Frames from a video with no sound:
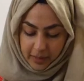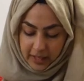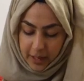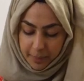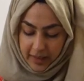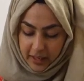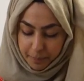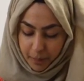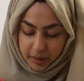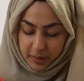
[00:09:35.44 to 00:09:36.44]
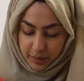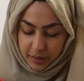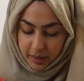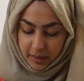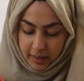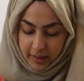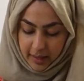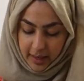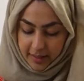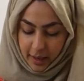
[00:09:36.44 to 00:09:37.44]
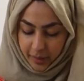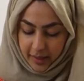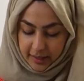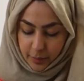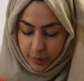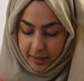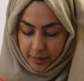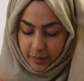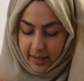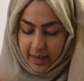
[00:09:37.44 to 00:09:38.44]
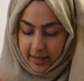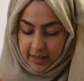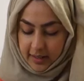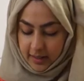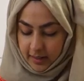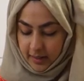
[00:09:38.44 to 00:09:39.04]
keep it in a bottle, and that way it's always on hand.